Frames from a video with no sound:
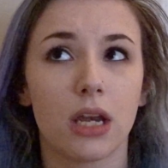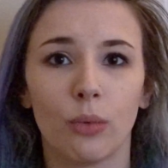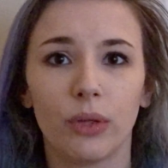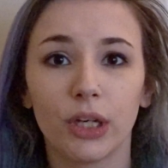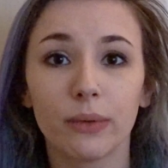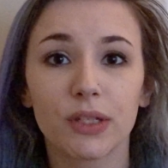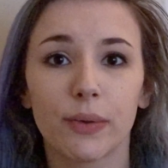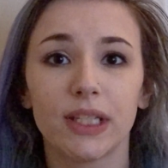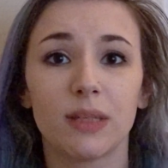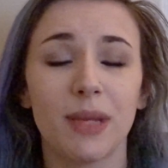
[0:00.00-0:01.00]
when there was
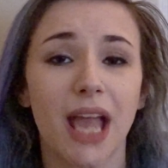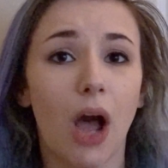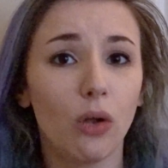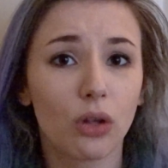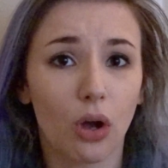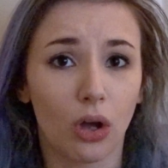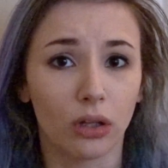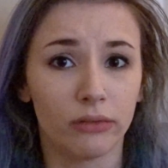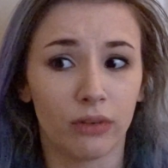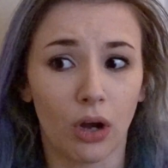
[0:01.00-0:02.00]
going to be
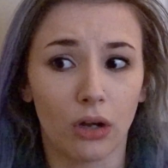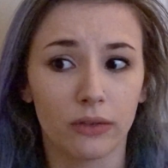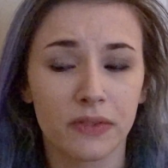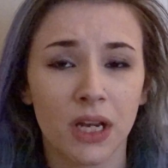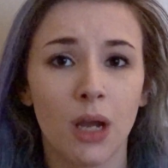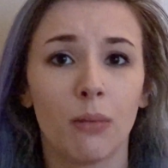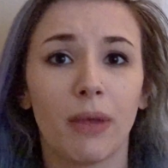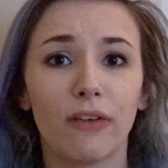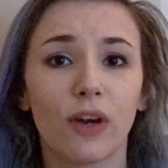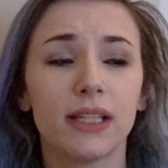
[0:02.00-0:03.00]
alcohol involved,
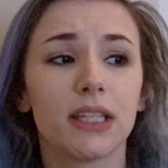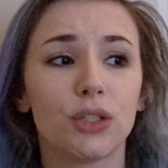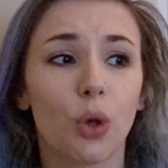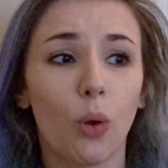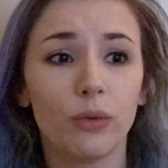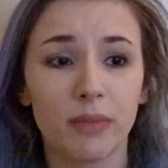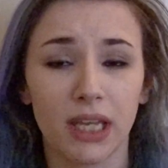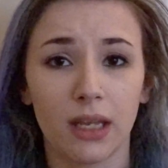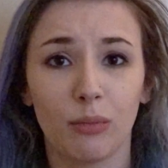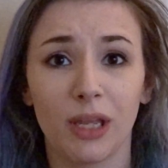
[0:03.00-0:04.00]
my friends had told
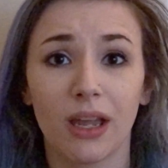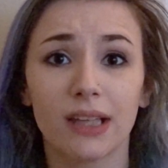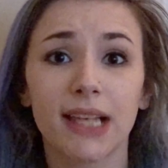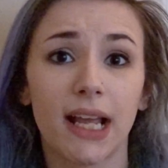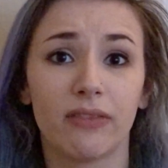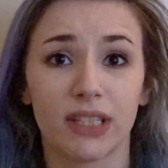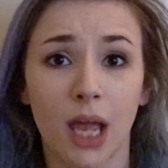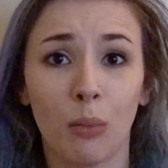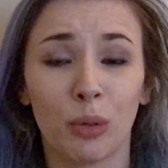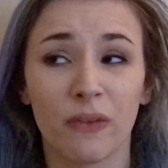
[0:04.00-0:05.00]
me, because I have a
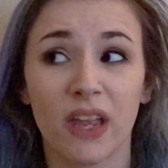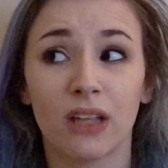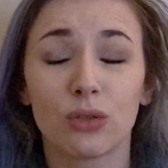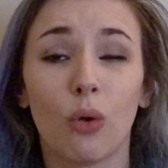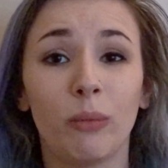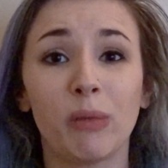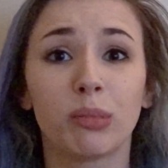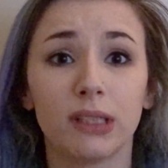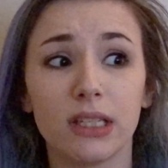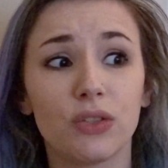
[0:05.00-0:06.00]
temper, they had told me,
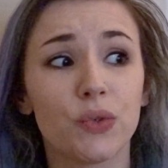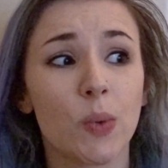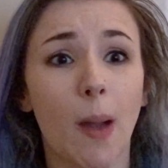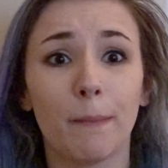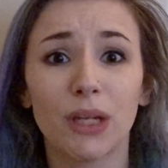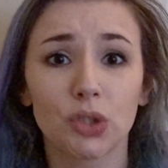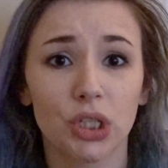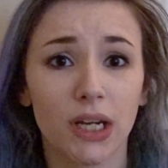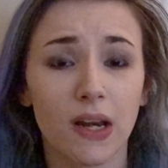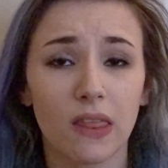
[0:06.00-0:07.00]
please do not
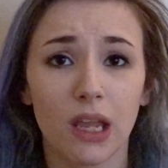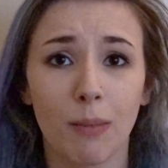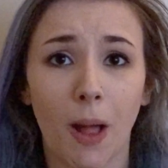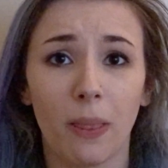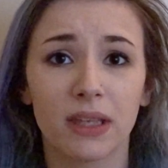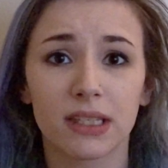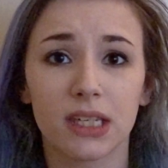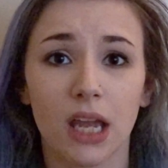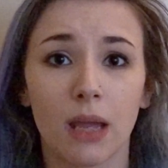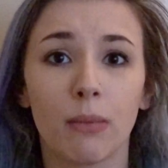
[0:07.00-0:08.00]
mention anything about this
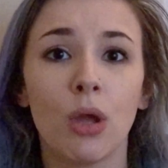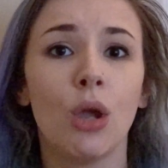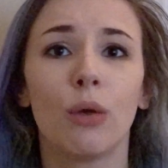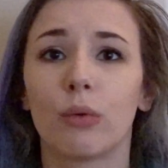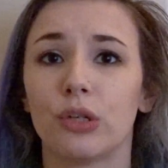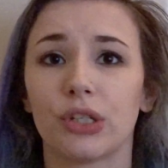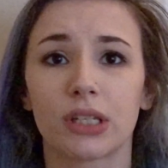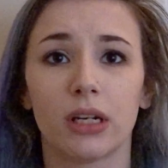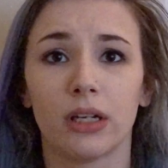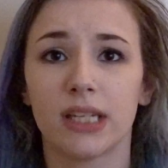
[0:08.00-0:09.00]
to him. We're
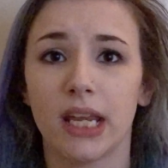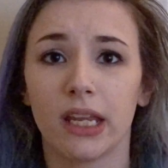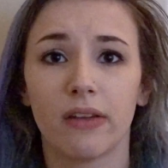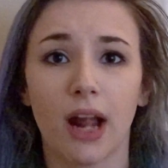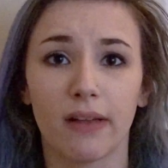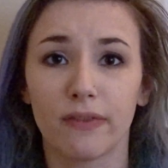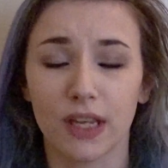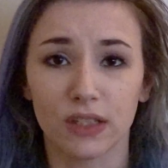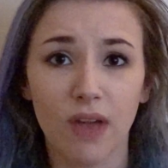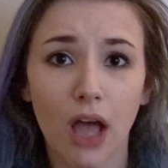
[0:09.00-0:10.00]
just gonna take it at
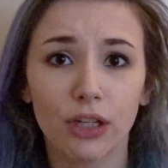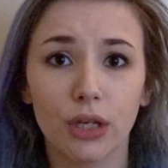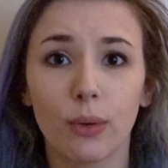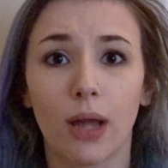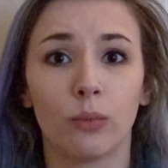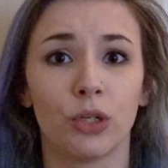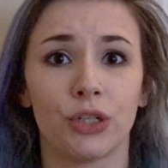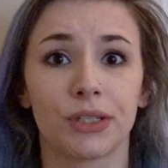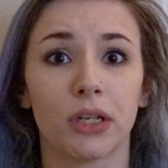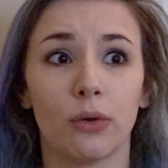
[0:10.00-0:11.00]
face value and we're
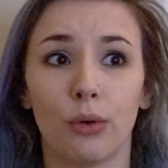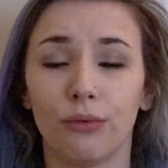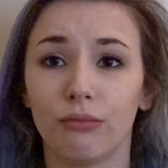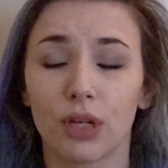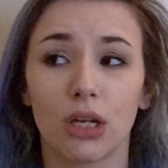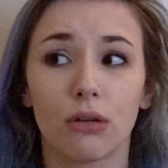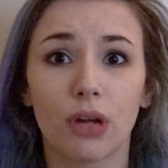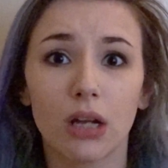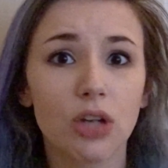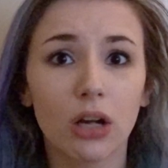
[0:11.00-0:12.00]
just gonna, you know,
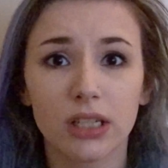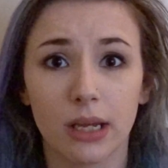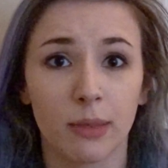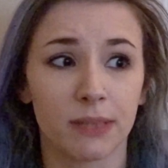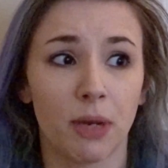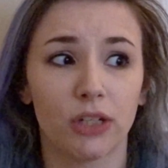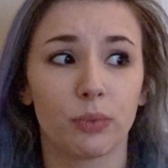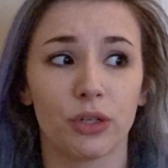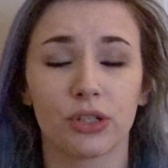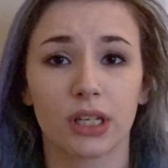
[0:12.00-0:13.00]
not talk to him as much.
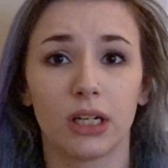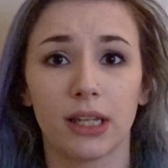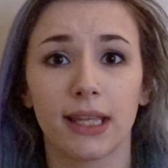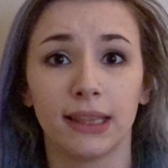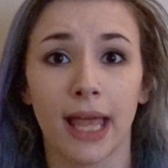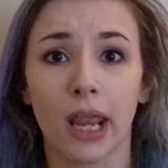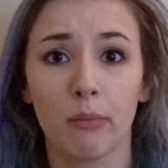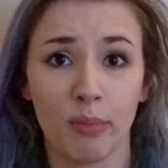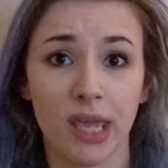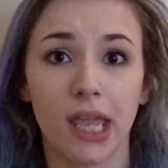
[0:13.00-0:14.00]
We're just gonna like let
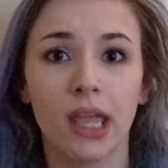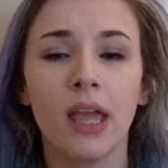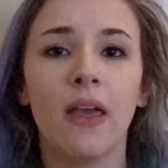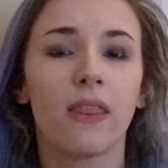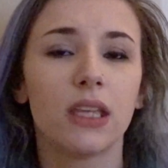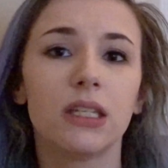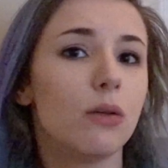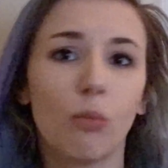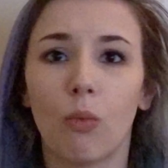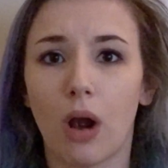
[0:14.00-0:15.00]
it be. They
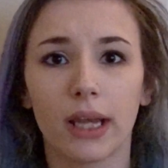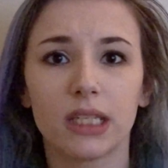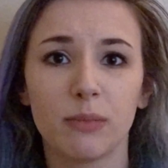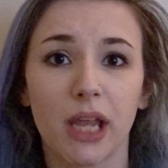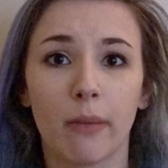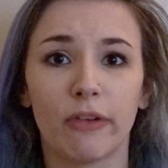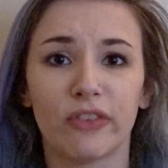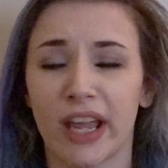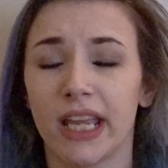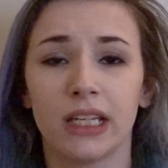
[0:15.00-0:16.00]
didn't want it to become a
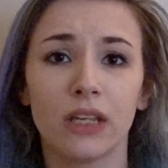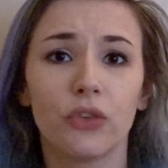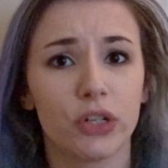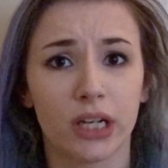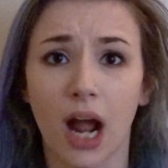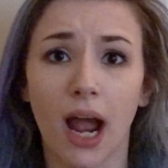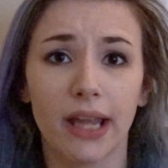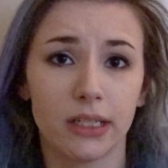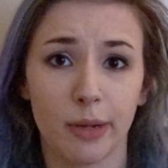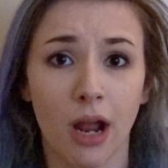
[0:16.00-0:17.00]
fight, and neither did
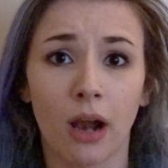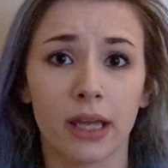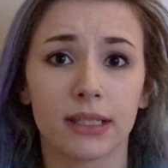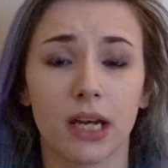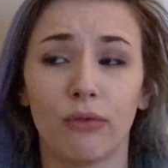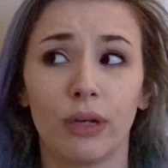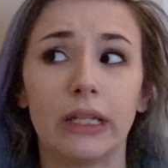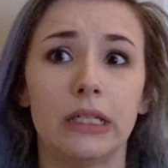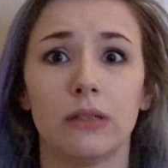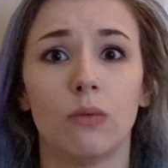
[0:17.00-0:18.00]
I, to be honest. I
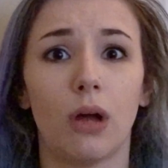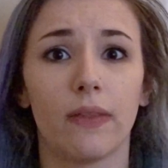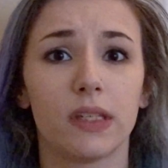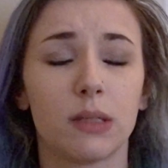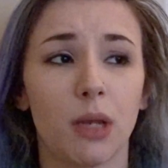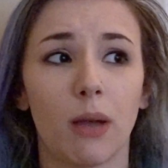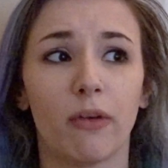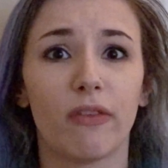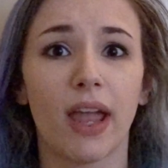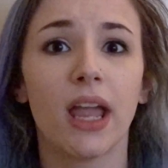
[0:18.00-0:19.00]
really didn't want this to become
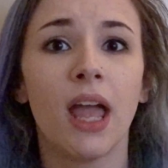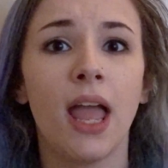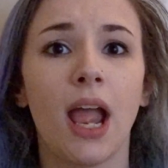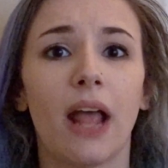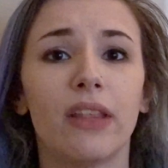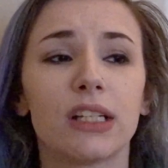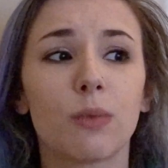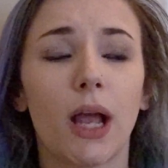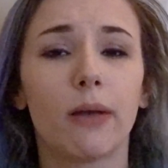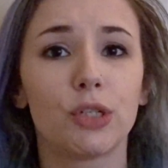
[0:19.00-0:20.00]
a fight. And that's
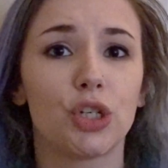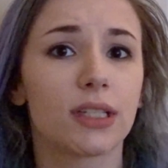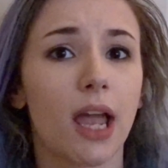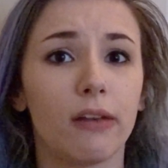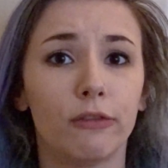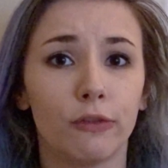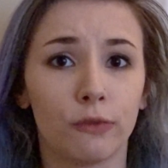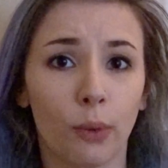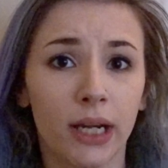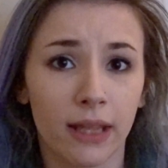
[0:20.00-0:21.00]
why I was just kind of
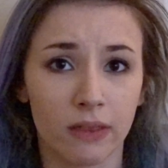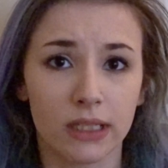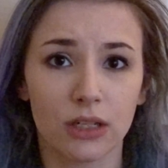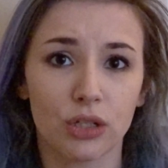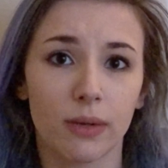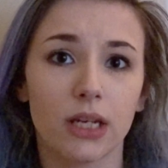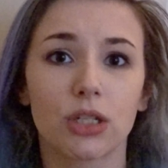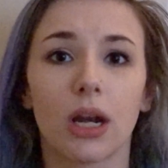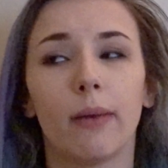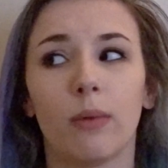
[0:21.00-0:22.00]
avoiding the
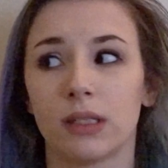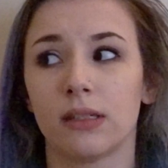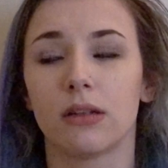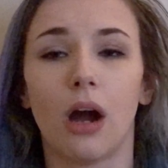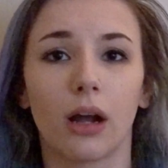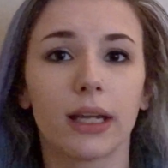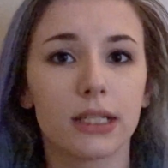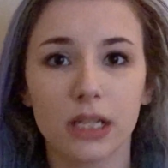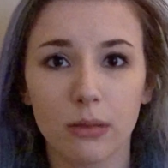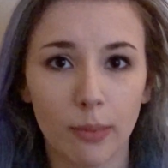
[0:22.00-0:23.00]
situation. I wasn't
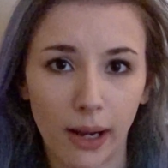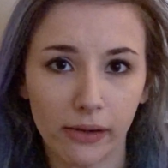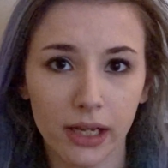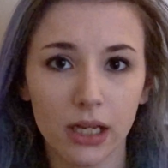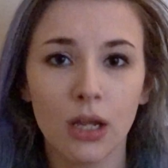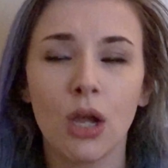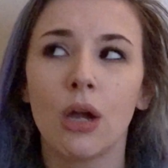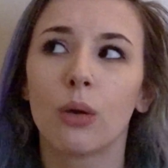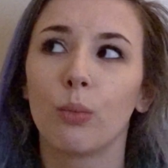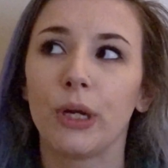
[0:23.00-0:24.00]
talking to him about it,
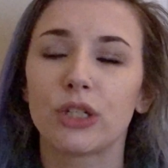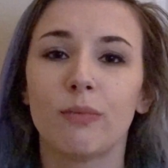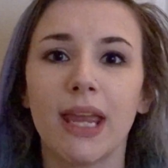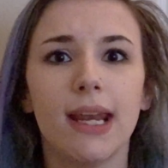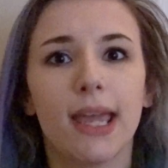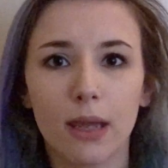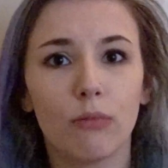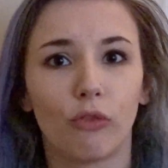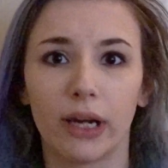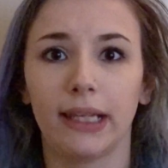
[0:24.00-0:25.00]
which made
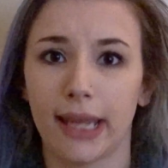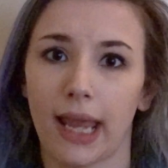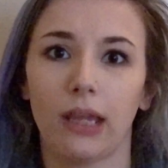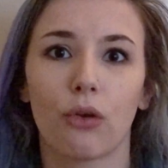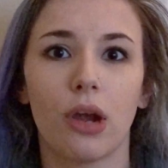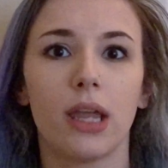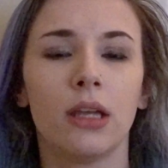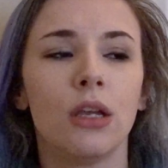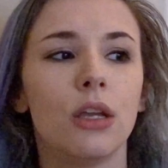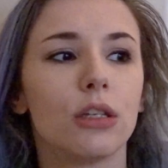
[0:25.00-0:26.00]
him really angry.
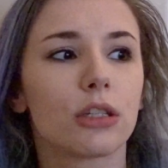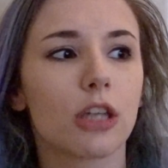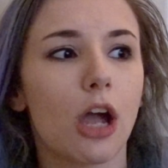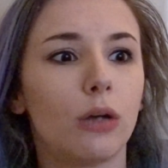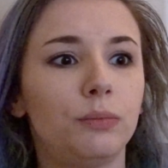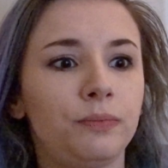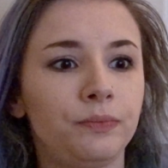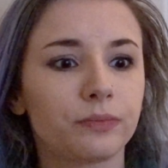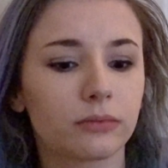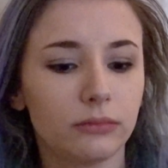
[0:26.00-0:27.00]
So
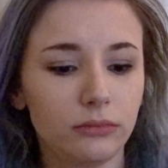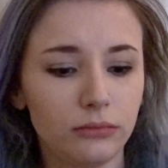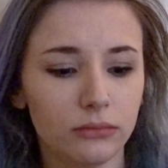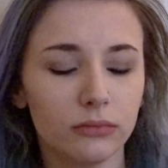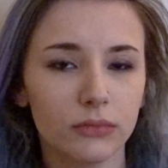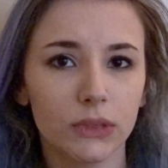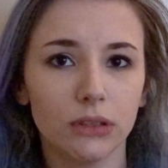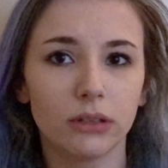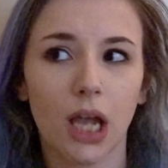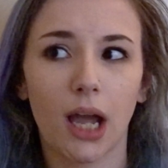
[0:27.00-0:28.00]

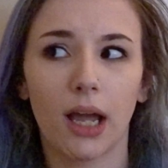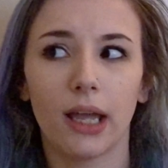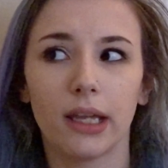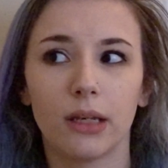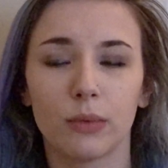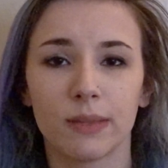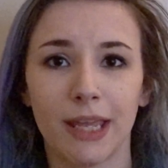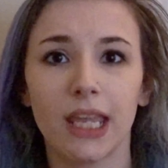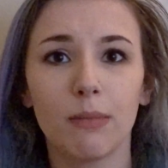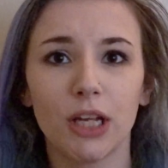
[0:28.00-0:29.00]
I was
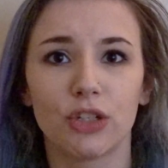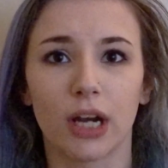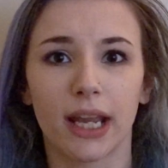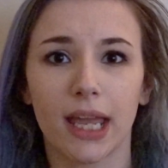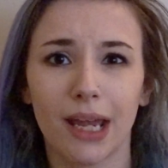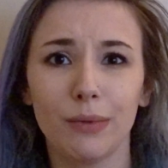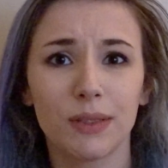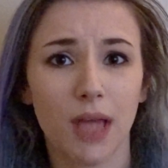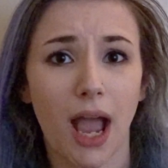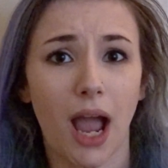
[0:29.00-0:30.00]
making my drink, and
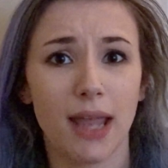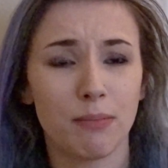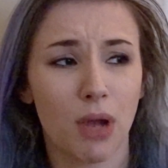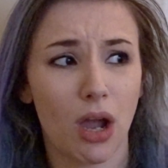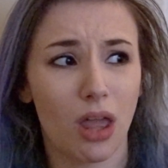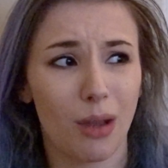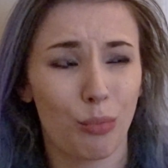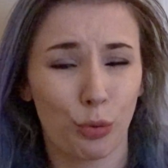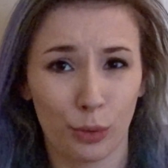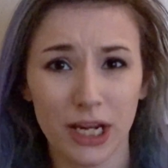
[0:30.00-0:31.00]
I'm
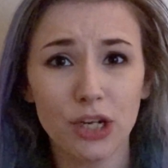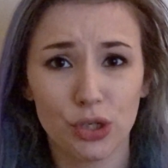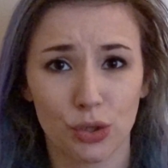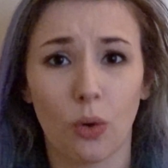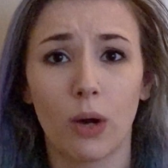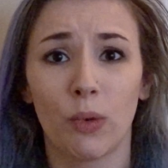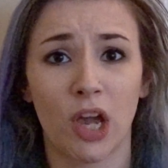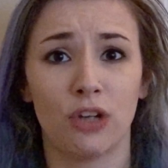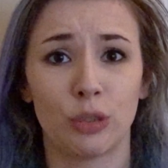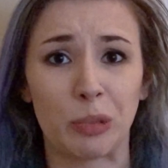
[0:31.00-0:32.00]
pretty sure
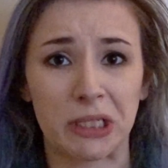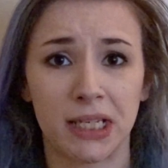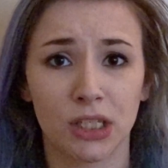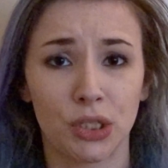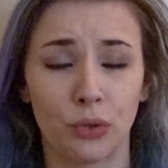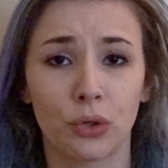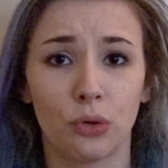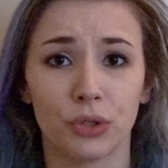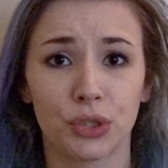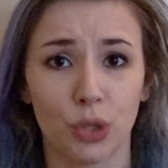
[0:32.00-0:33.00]
100% stone
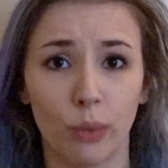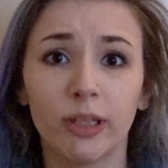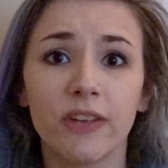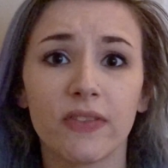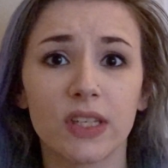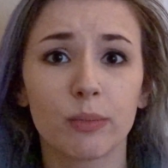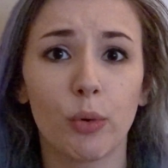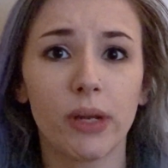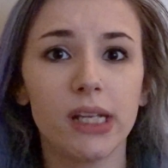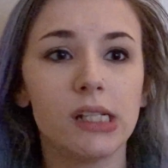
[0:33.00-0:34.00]
cold sober at this
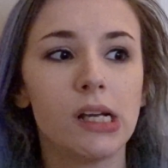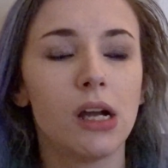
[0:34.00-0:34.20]
point.